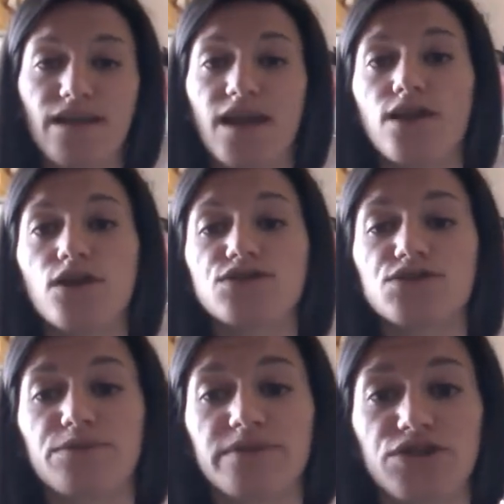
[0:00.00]
and also
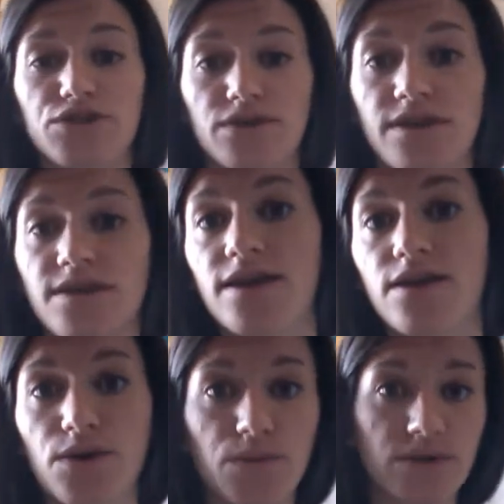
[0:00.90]
to be sure that they
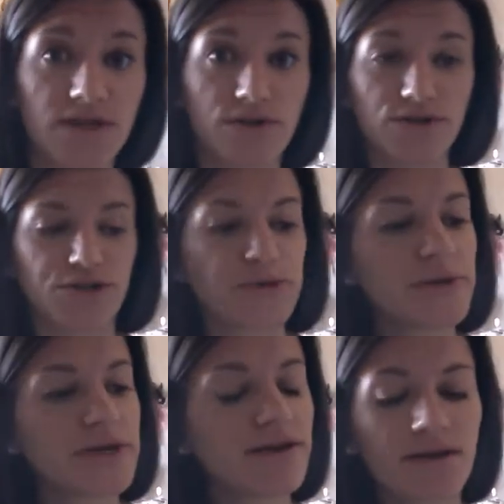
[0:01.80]
know what they're doing.